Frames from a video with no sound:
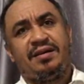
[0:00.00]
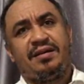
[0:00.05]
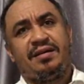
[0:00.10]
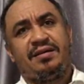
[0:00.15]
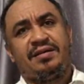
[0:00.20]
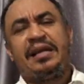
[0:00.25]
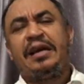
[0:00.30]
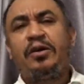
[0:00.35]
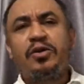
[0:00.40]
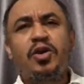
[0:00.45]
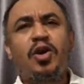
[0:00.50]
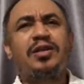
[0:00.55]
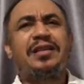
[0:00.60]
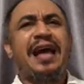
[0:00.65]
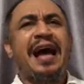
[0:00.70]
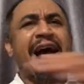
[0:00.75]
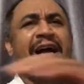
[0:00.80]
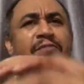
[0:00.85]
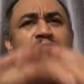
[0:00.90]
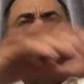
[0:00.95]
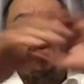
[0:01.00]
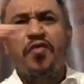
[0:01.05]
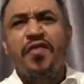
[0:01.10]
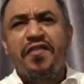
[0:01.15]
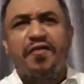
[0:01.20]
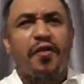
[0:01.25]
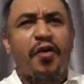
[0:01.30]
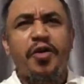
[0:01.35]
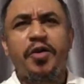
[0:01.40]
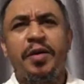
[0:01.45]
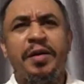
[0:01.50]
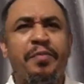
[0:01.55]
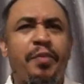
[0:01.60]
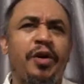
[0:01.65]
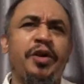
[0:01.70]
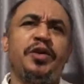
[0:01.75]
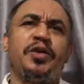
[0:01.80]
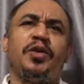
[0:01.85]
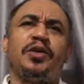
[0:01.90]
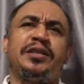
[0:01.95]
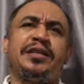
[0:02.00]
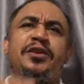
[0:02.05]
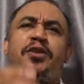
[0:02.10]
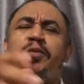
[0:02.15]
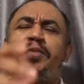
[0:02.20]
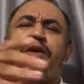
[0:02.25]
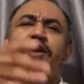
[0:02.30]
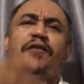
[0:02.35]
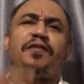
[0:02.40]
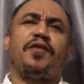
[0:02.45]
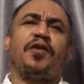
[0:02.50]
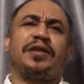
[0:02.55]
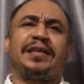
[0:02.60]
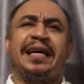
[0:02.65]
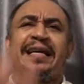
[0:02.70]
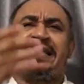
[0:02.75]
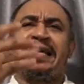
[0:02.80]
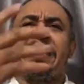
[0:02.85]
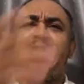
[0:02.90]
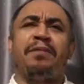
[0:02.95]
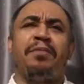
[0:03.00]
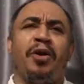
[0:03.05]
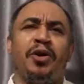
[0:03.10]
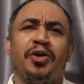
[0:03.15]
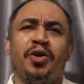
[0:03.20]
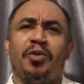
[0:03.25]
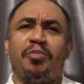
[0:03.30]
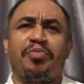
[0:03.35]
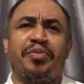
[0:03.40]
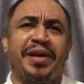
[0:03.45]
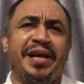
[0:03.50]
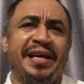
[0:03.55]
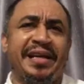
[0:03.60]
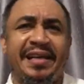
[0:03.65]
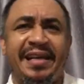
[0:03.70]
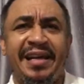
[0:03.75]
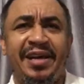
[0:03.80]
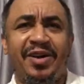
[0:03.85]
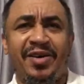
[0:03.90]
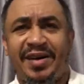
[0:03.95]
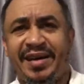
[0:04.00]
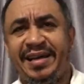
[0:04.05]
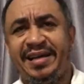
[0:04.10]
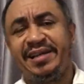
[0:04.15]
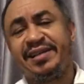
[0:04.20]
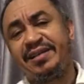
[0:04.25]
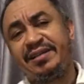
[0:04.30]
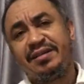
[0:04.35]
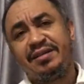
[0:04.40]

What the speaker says: They could just act movie for you. But you know, say no be your fault. Now Telemundo brain, they your head.